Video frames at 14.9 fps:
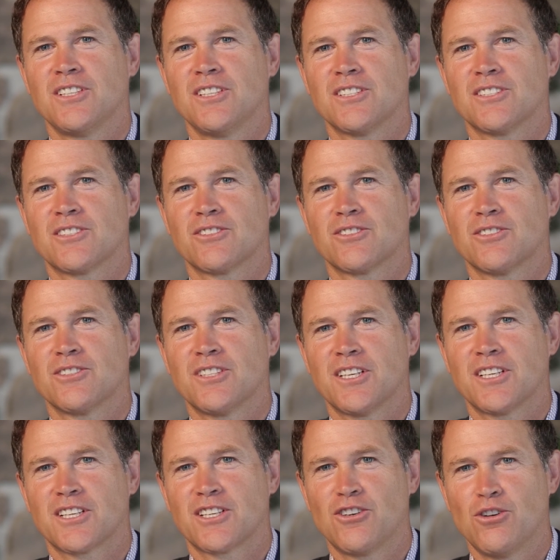He has learned
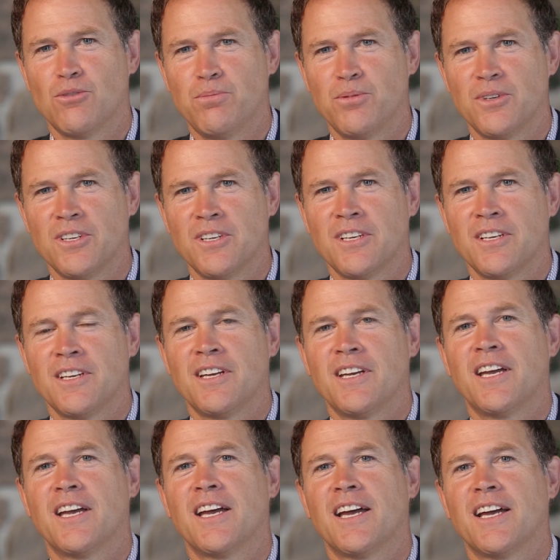how to cope,
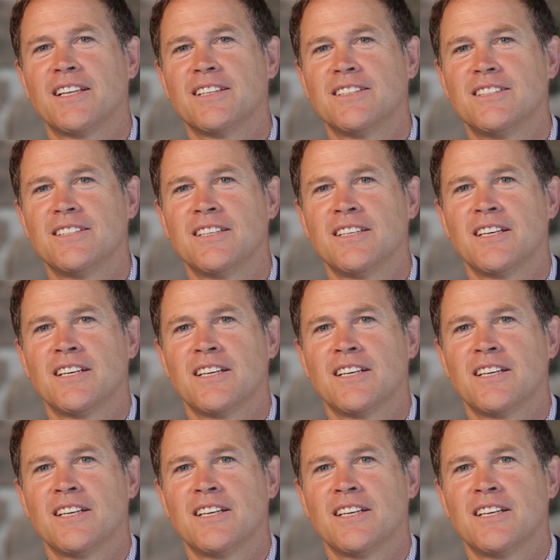and